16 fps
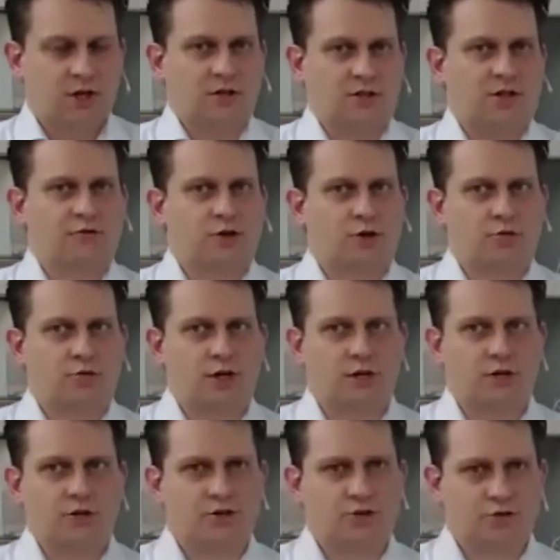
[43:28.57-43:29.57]
So if you
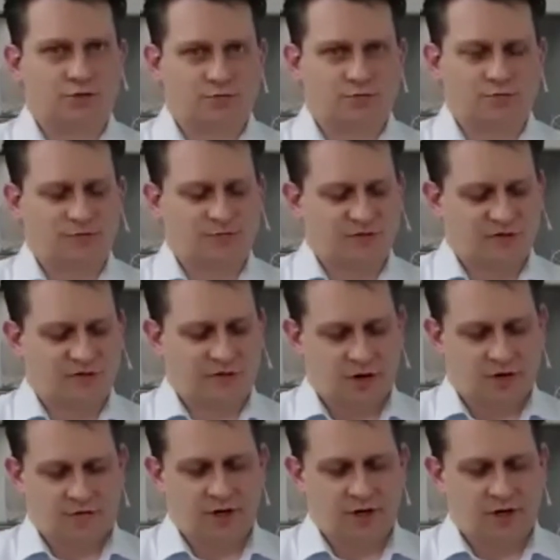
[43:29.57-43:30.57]
really zoom
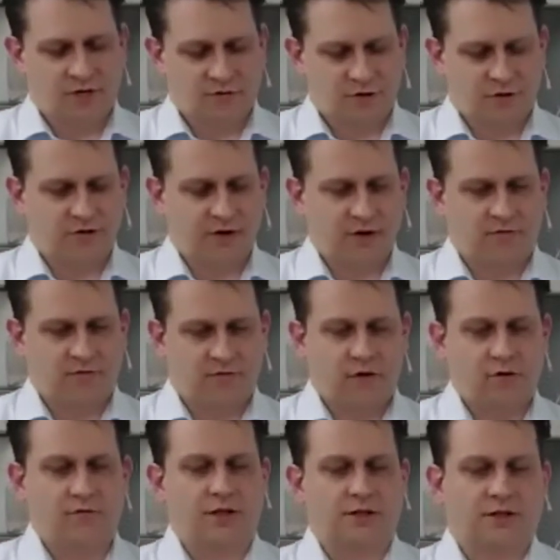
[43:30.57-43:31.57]
further and further and
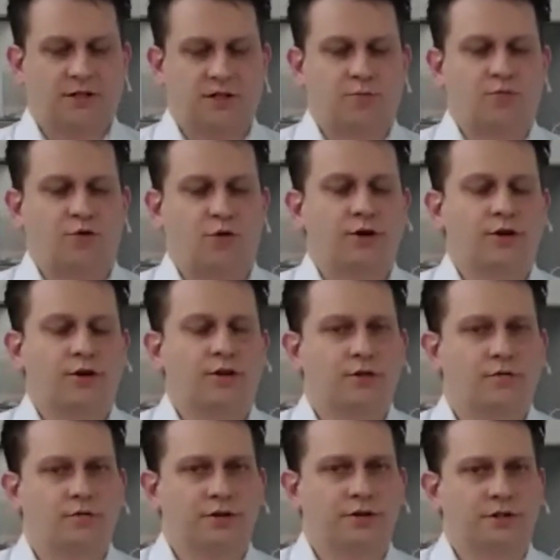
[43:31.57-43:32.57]
further, at some point
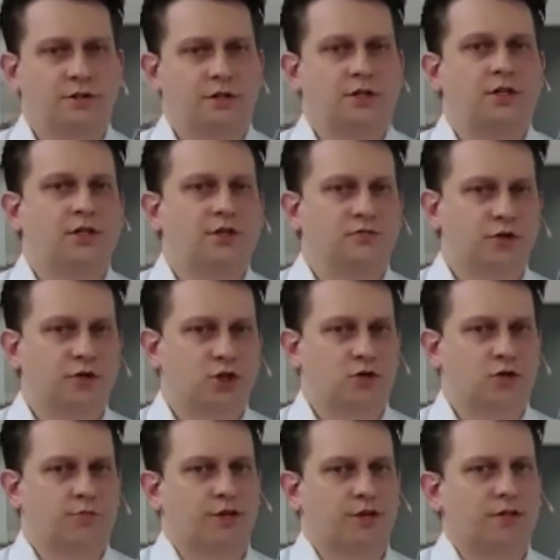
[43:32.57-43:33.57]
you will see
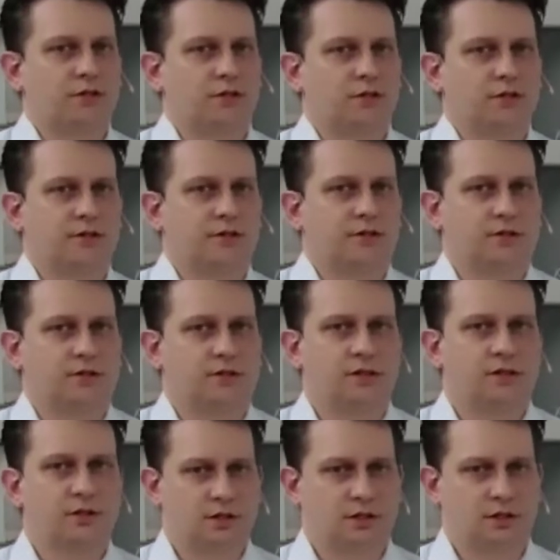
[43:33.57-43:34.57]
individual pixels in the
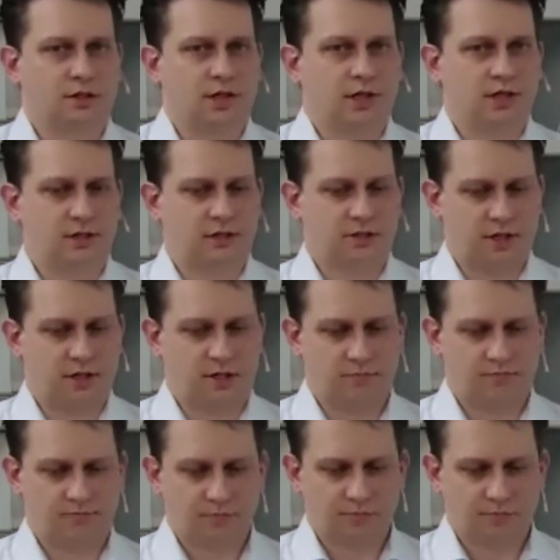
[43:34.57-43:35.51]
CT data set.